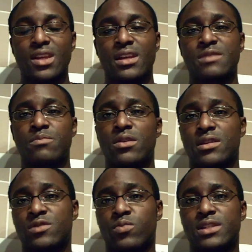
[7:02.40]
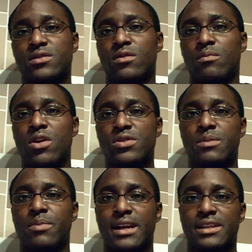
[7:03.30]
His wins have come
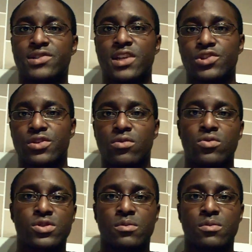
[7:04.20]
mostly by decision or